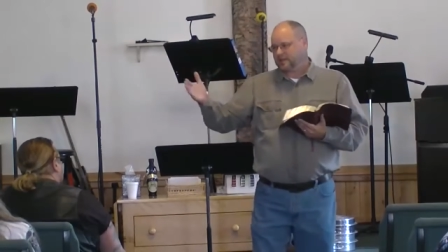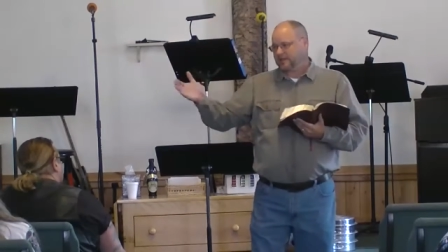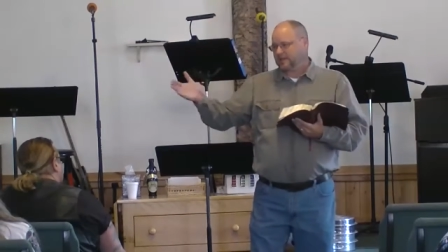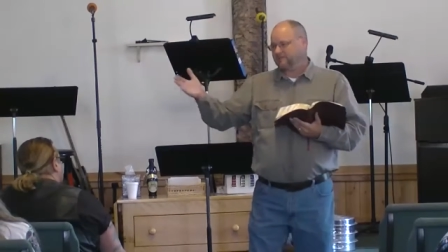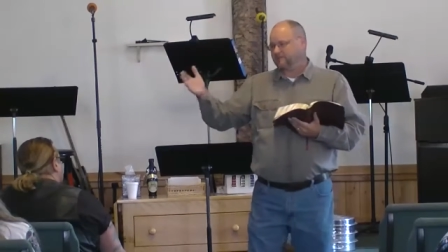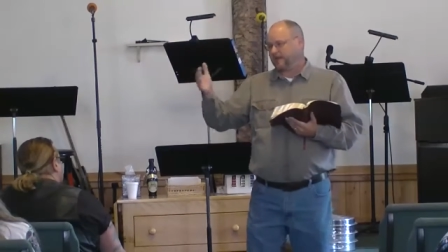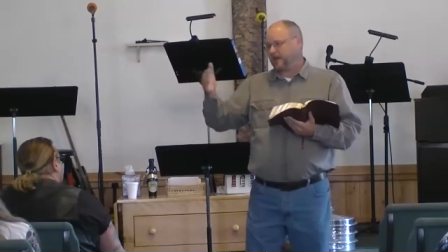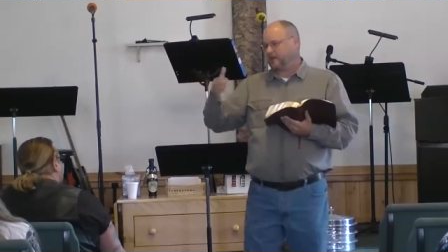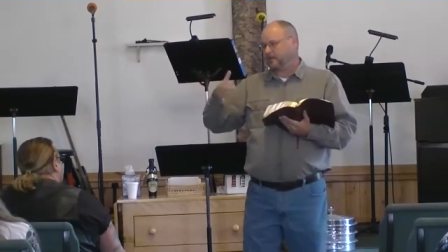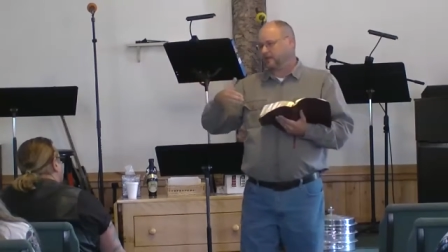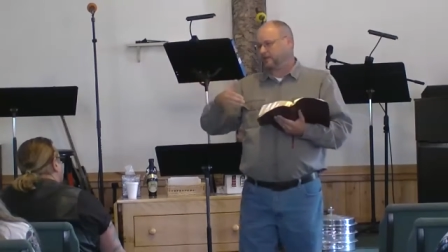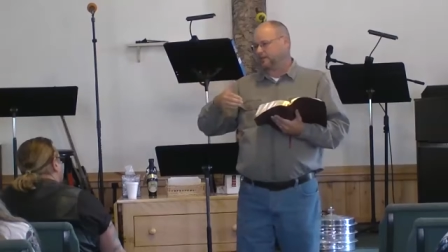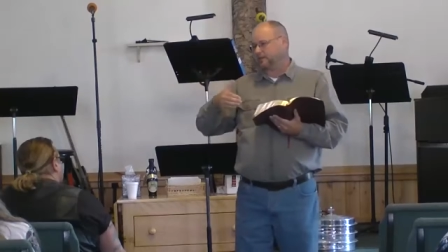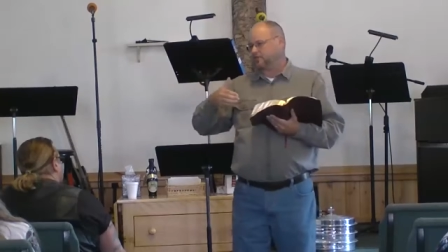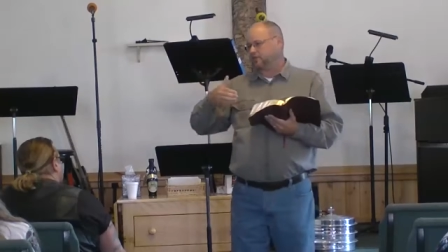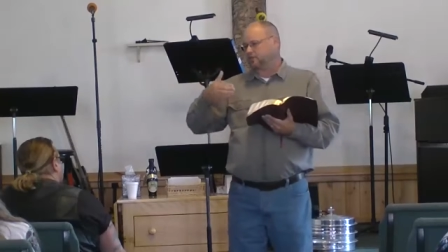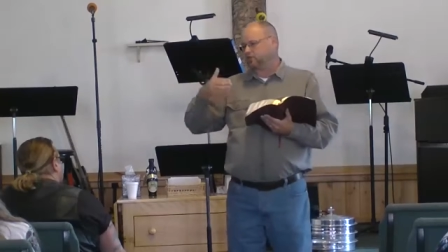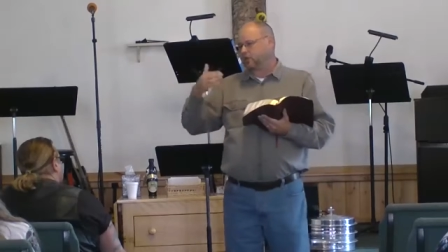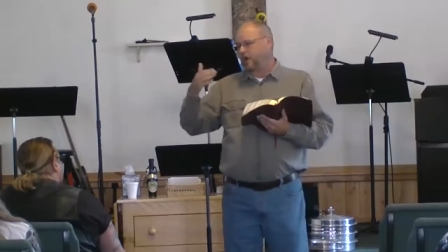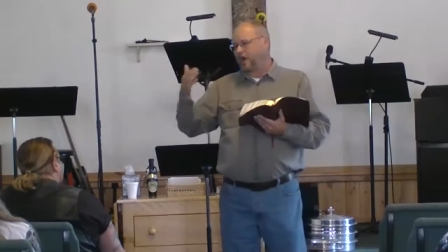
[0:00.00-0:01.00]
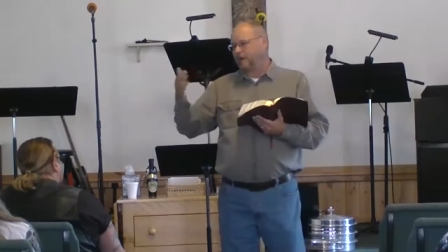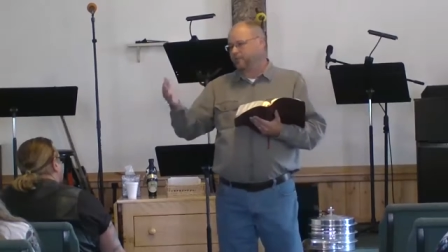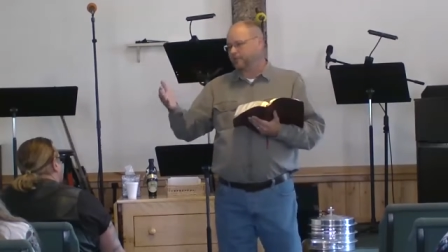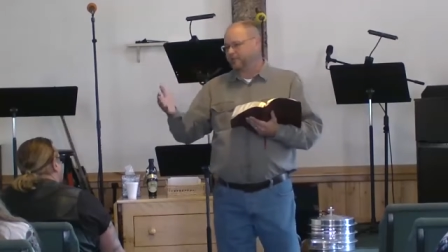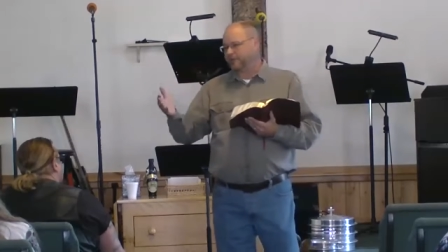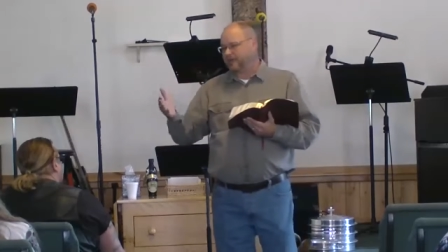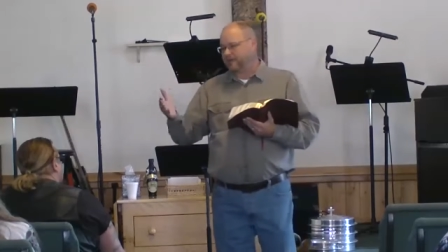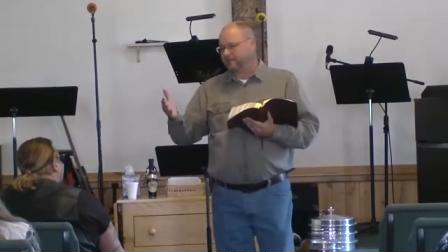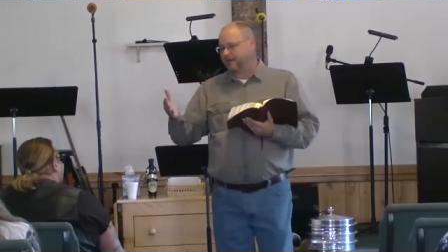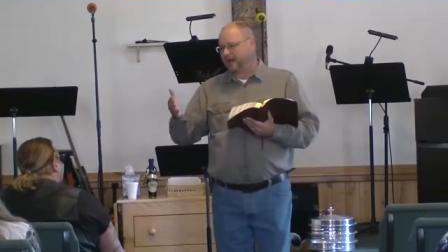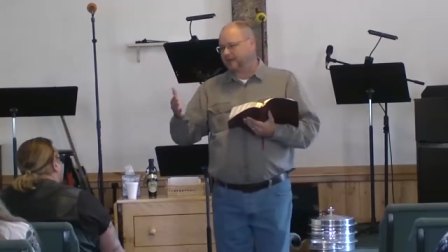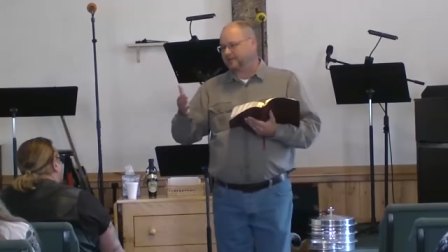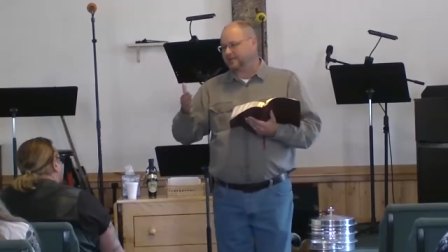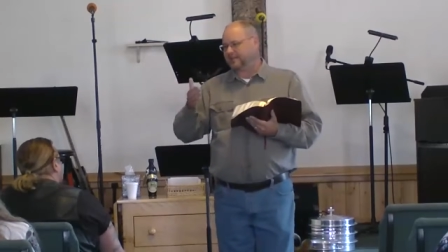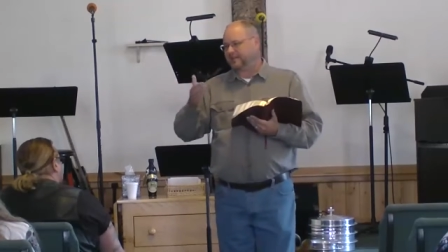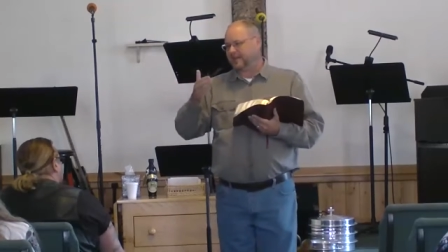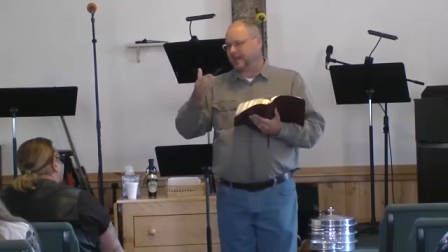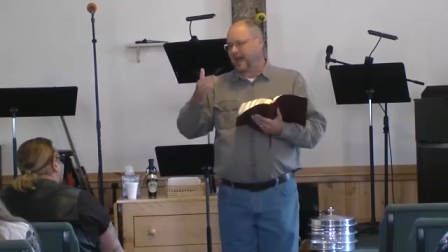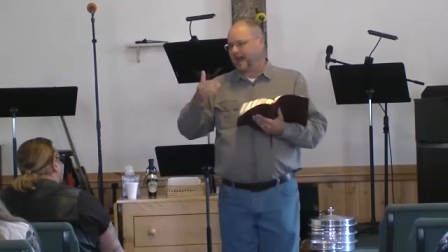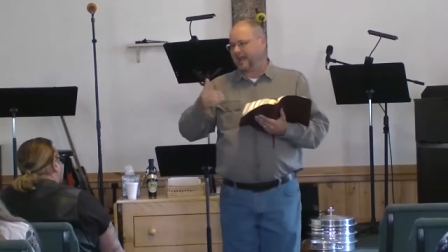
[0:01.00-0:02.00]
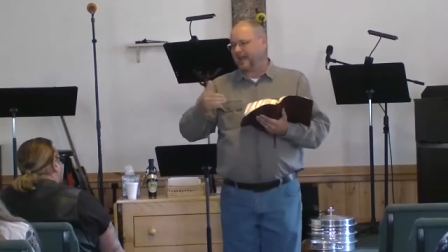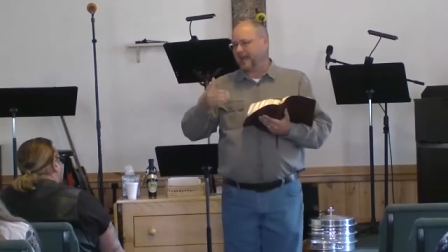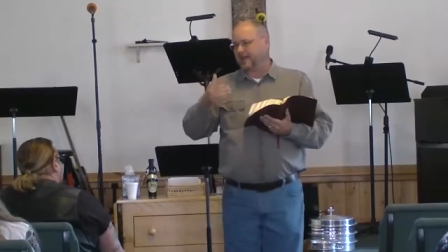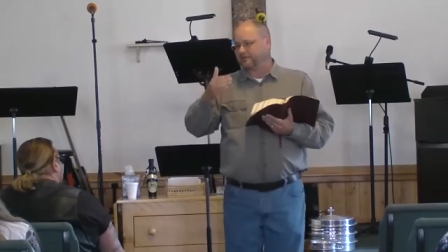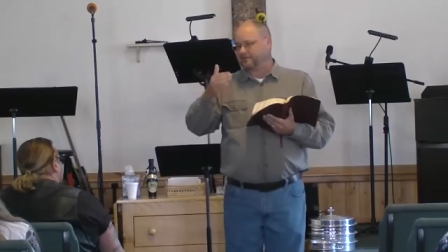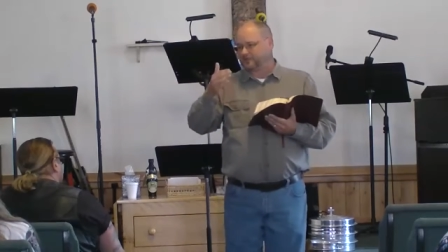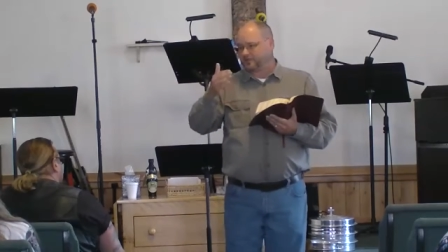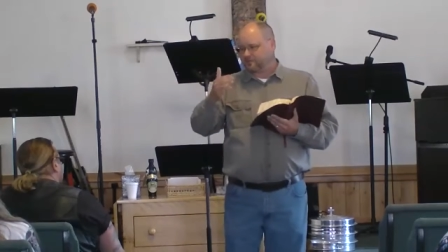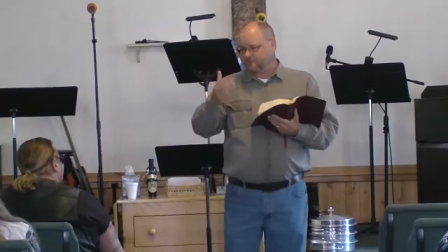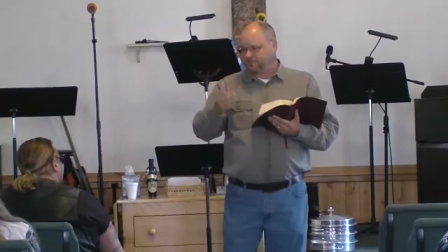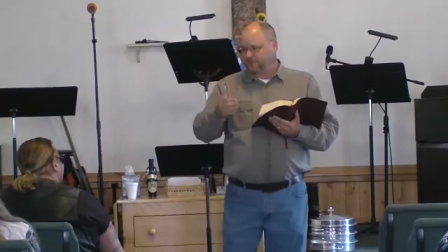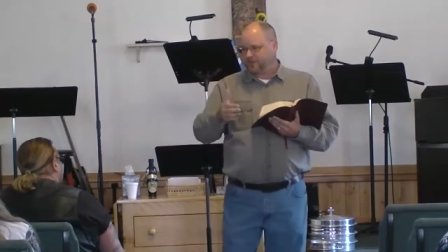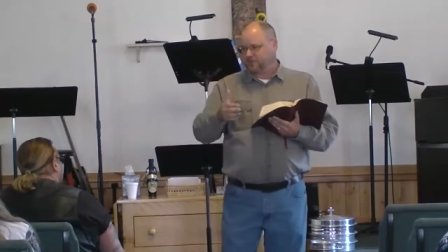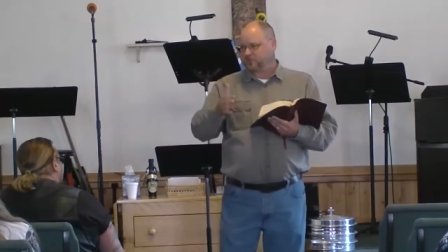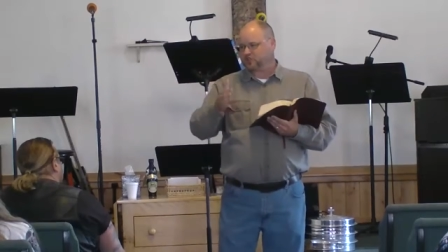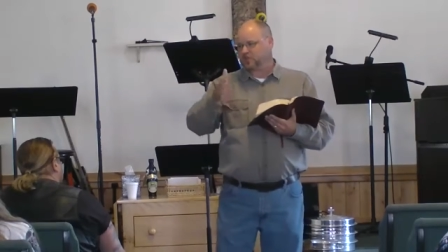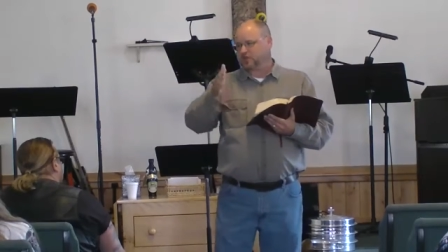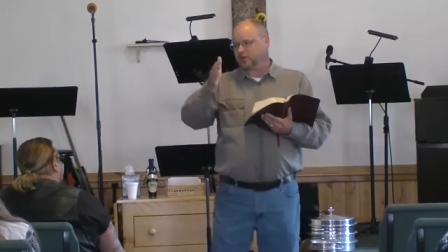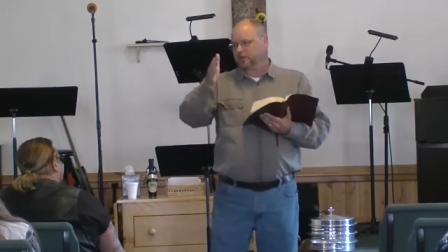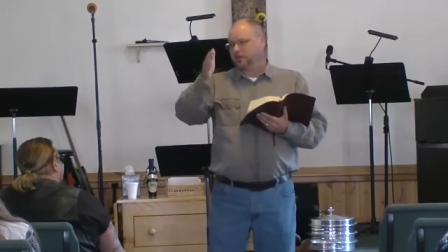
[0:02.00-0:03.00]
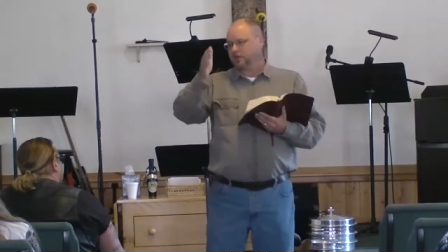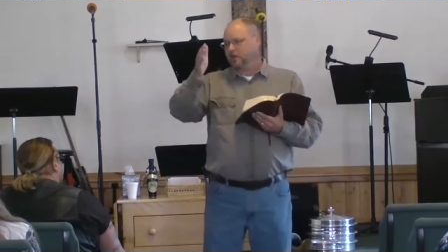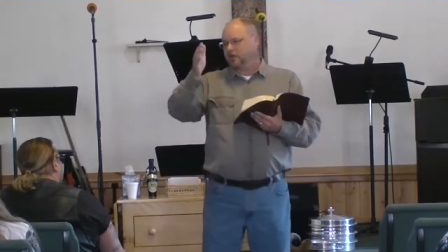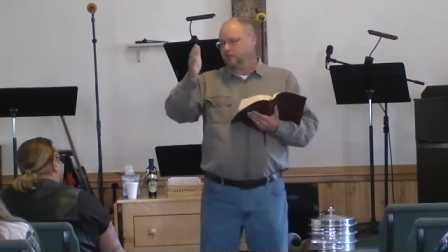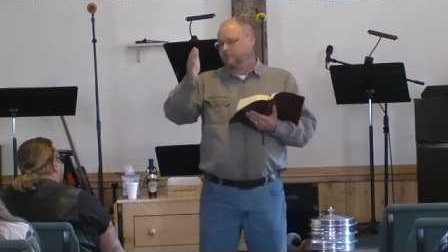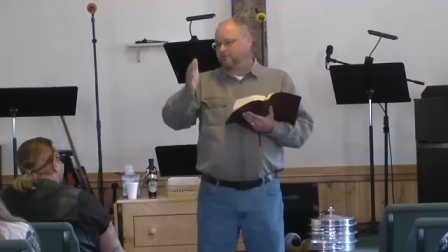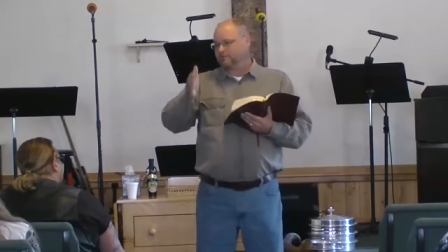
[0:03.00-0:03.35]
they found out that the tribe of Levi did not have sufficient